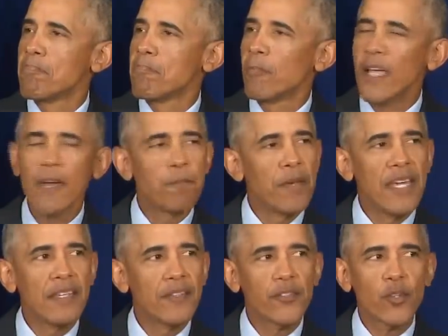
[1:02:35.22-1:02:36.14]
We have
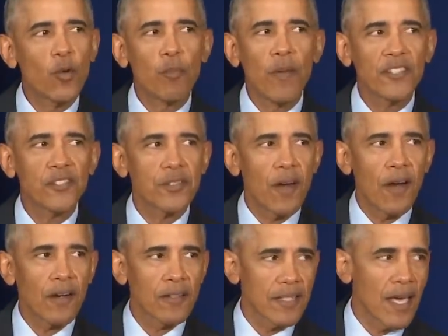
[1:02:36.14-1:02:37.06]
been through much
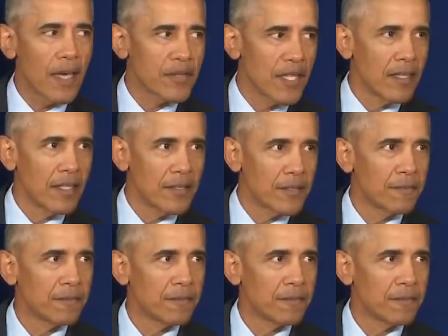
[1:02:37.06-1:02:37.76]
darker times than these.